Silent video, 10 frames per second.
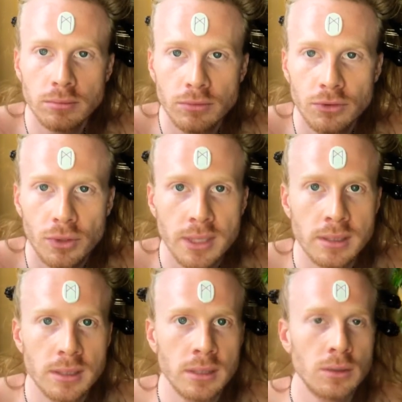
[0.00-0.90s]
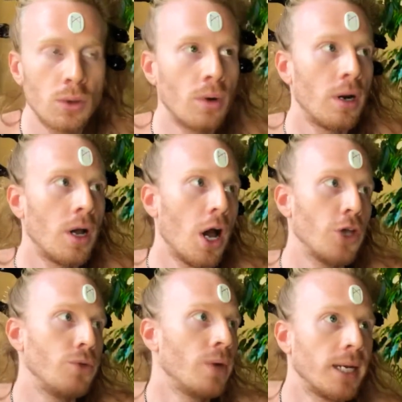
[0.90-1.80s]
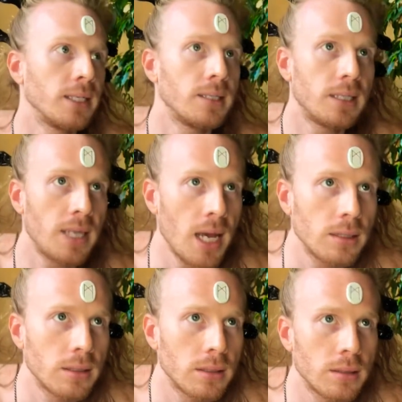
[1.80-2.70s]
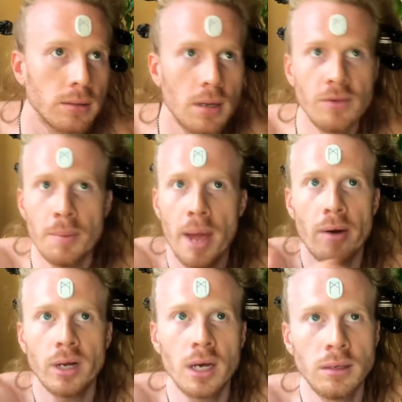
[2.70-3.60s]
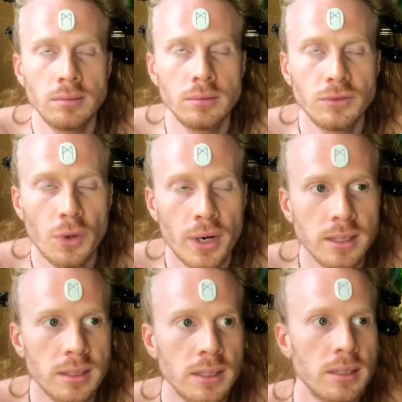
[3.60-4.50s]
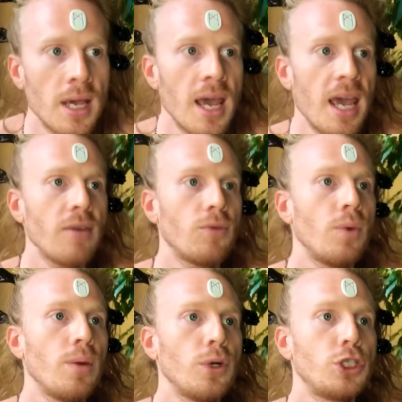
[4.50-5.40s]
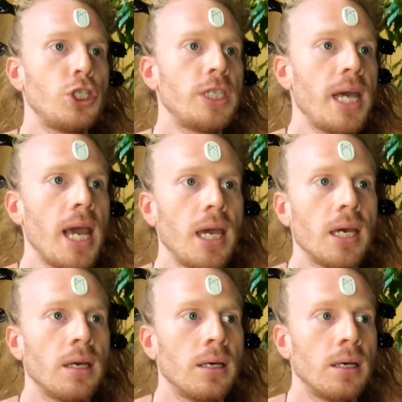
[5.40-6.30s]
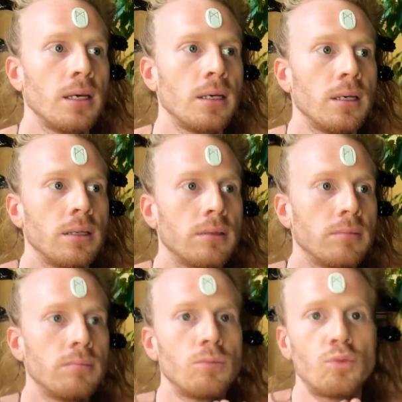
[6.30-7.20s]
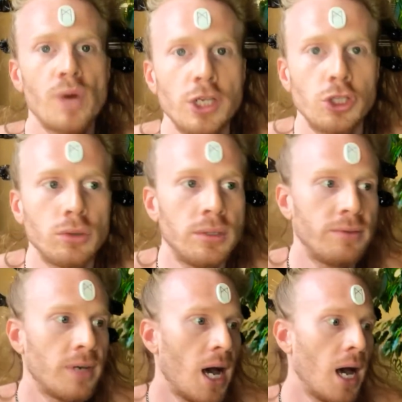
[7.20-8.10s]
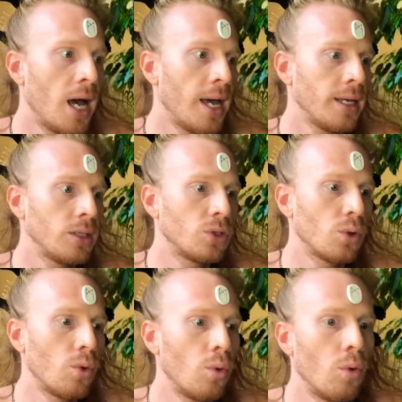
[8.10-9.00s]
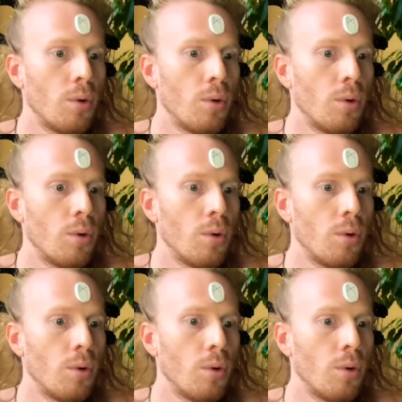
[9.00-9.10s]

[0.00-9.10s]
for instance, or a United States of America, for instance. If we were to take racial divides or